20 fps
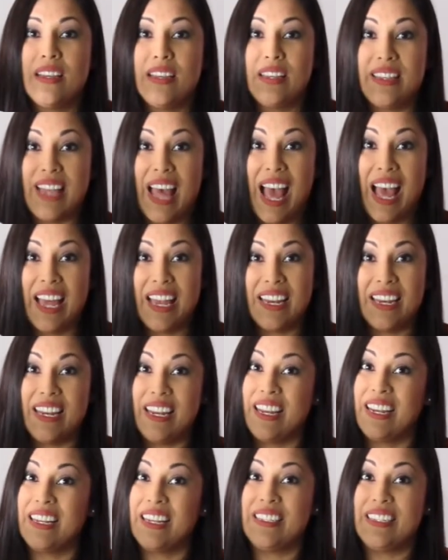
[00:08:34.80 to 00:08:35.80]
That
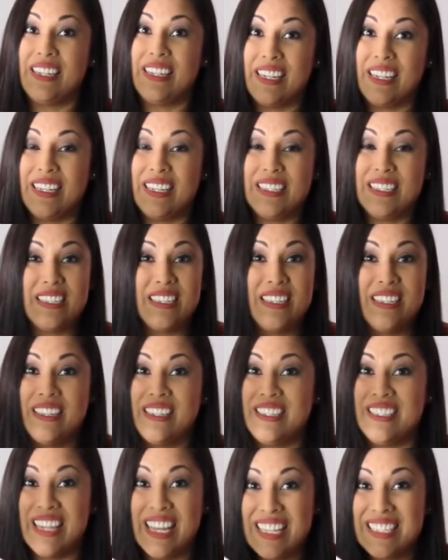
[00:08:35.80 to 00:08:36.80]
is
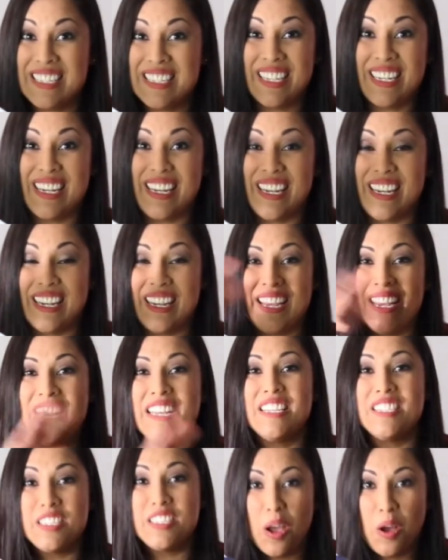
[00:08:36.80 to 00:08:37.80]
density.
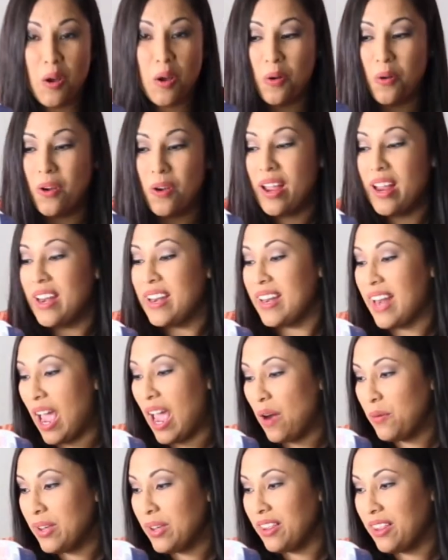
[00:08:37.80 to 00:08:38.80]
So
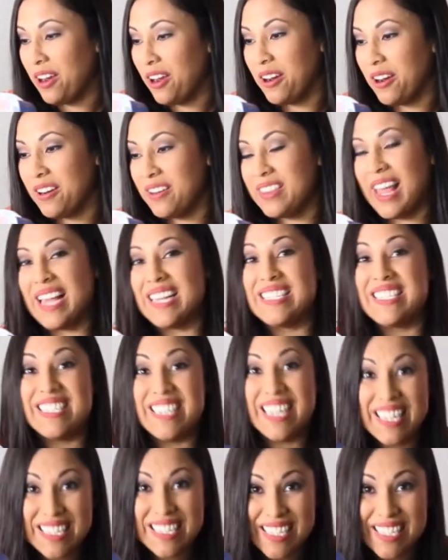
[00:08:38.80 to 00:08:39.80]
now we learn that
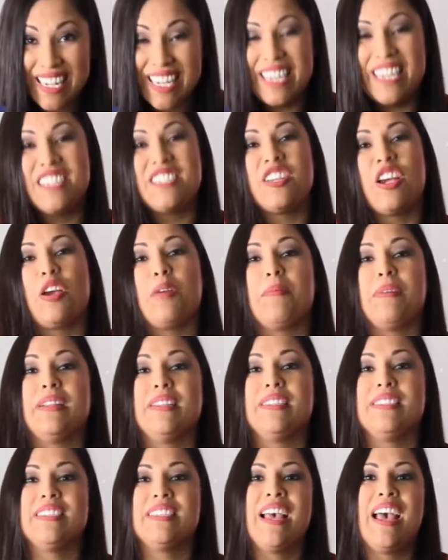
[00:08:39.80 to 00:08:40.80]
density
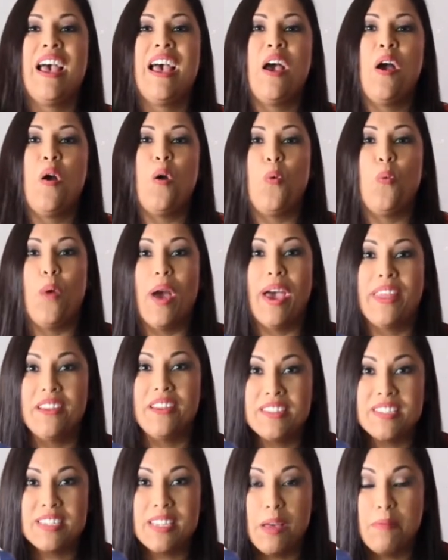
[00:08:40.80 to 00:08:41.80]
determines whether
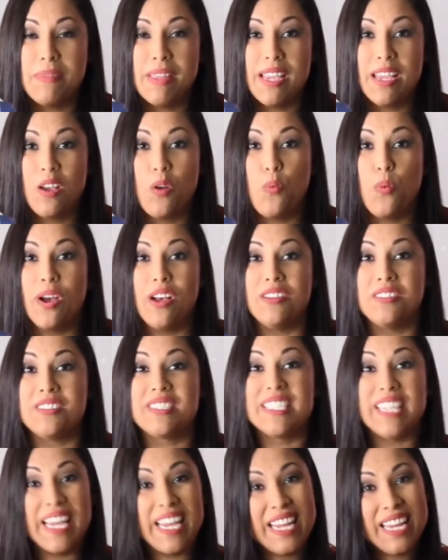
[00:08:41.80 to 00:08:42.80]
something will
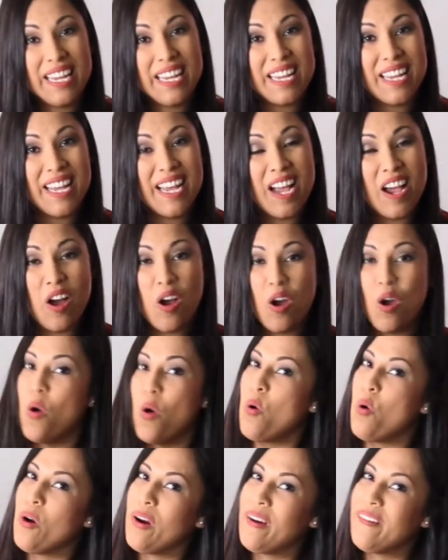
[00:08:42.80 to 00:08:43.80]
sink
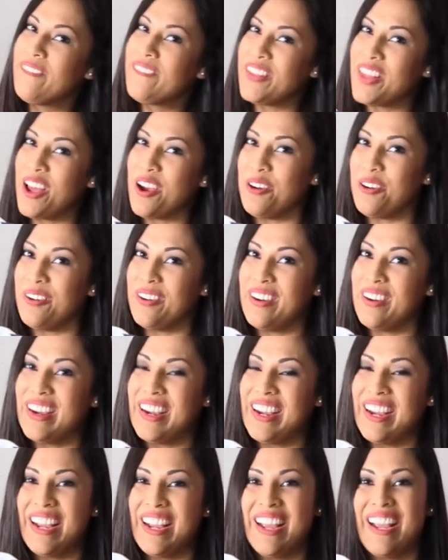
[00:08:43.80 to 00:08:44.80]
or float.
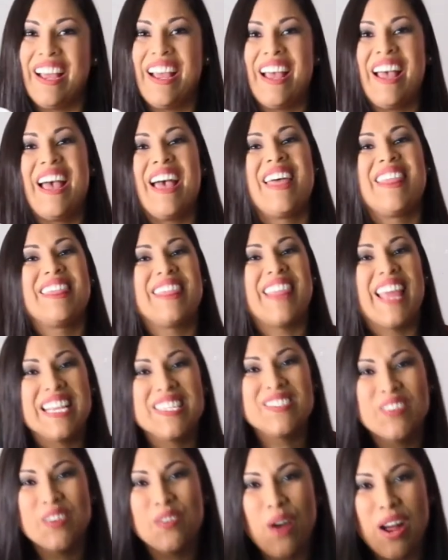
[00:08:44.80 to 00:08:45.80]
Thanks
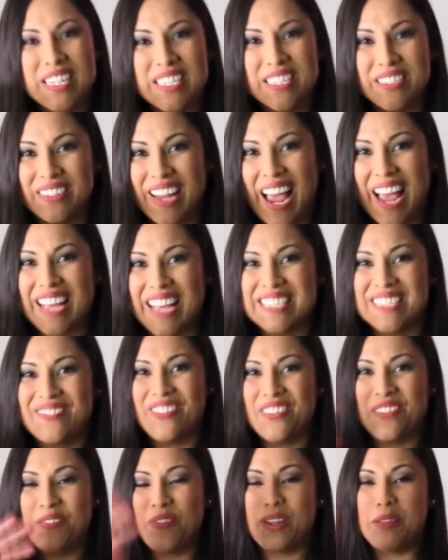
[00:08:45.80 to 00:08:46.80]
for watching, guys,
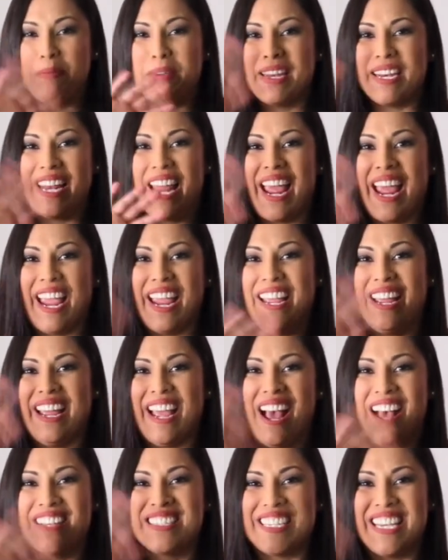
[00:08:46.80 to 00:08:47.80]
with me today.
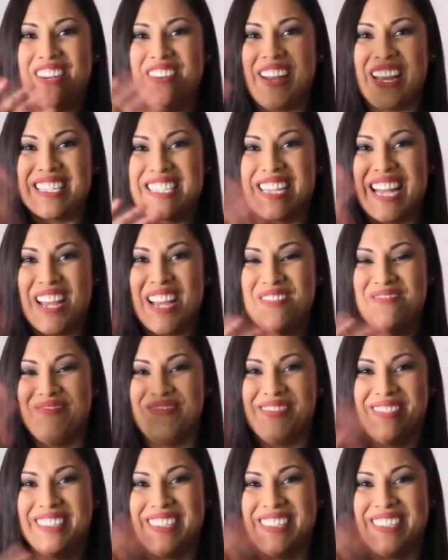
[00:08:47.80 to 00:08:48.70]
I'll see you next time.